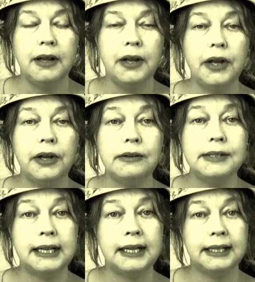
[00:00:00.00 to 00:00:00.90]
Who
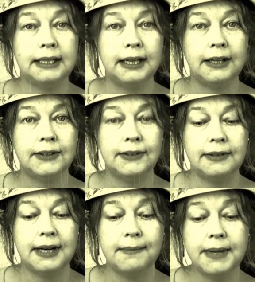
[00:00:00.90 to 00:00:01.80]
did, Uncle
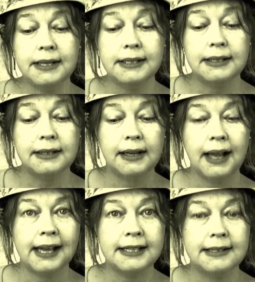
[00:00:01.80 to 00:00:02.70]
Remus?
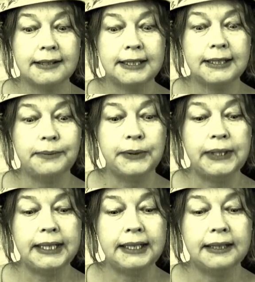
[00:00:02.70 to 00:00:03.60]
asked the little
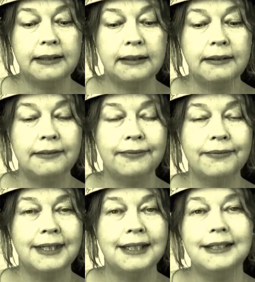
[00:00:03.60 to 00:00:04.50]
boy.
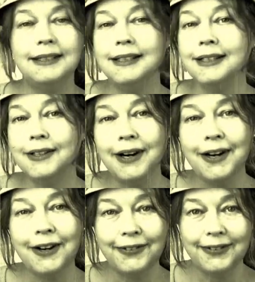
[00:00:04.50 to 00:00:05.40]
The
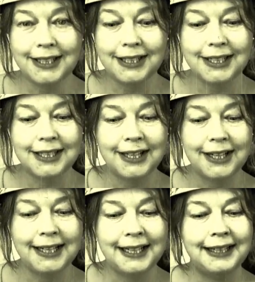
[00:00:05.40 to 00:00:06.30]
crawfishes,
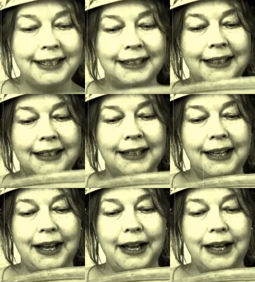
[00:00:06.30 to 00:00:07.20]
honey,
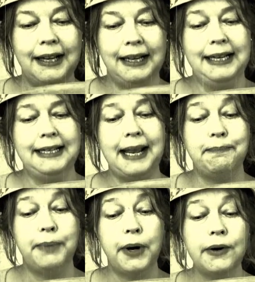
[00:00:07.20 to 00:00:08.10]
they
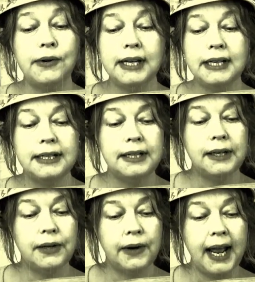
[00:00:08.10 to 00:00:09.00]
bowed into the
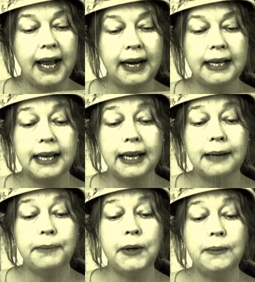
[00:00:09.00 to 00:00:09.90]
ground and
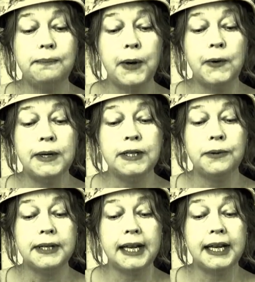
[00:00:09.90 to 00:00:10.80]
kept on bowing
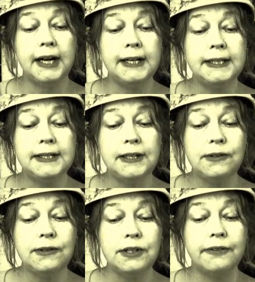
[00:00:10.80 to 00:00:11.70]
till they
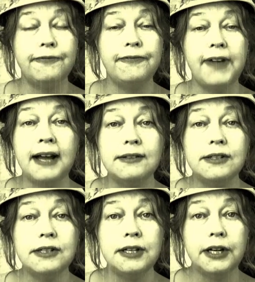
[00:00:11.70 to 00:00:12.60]
unloosed the
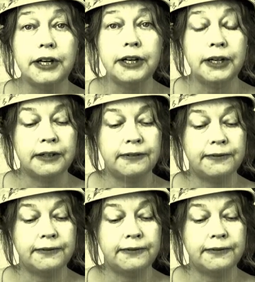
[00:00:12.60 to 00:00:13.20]
fountains of the earth.